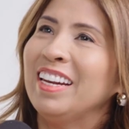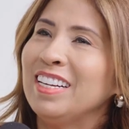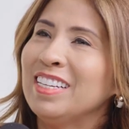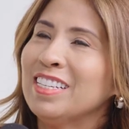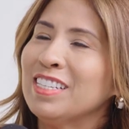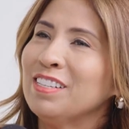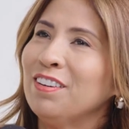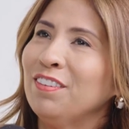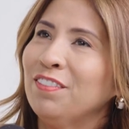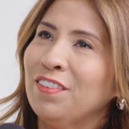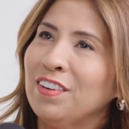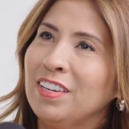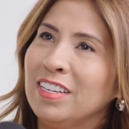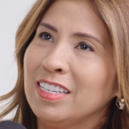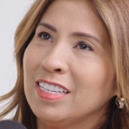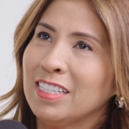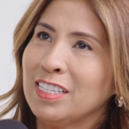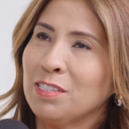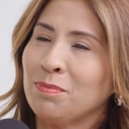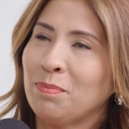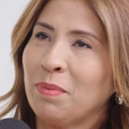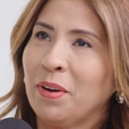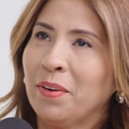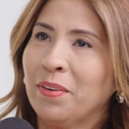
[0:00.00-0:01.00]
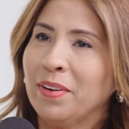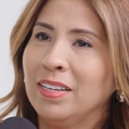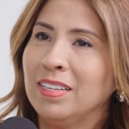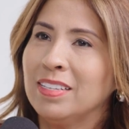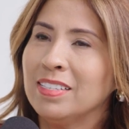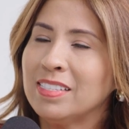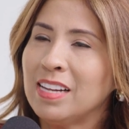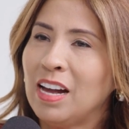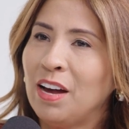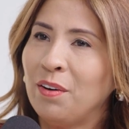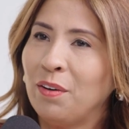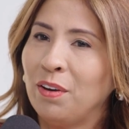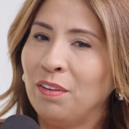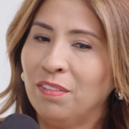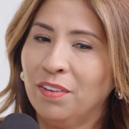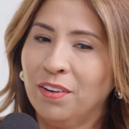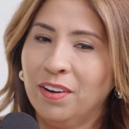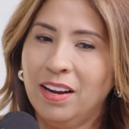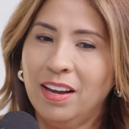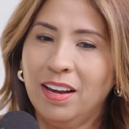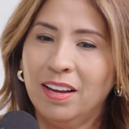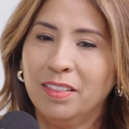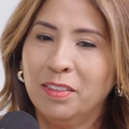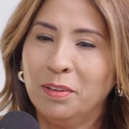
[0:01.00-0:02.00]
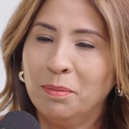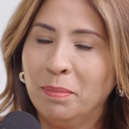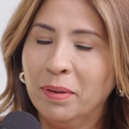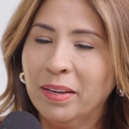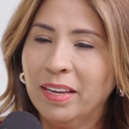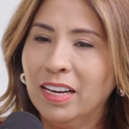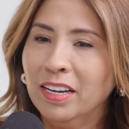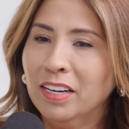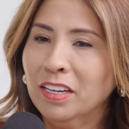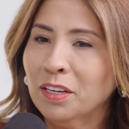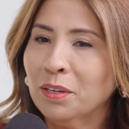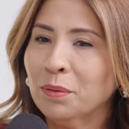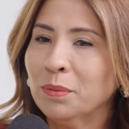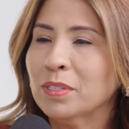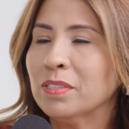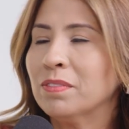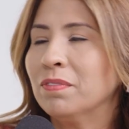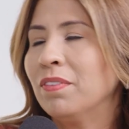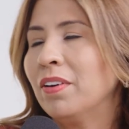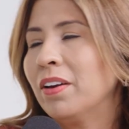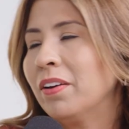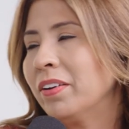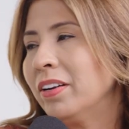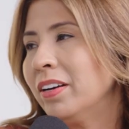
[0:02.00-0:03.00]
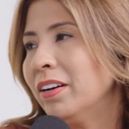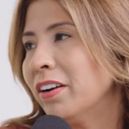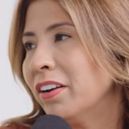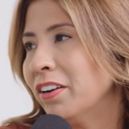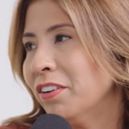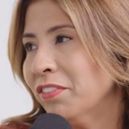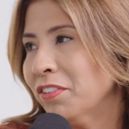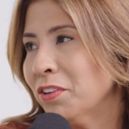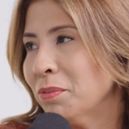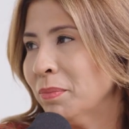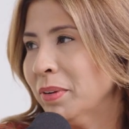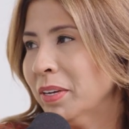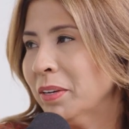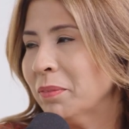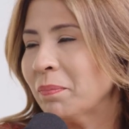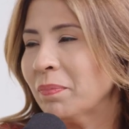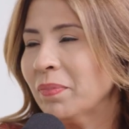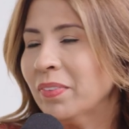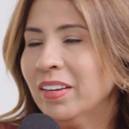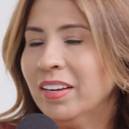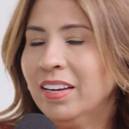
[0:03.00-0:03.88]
is a fun experience. However, at the beginning, it was very hard for me.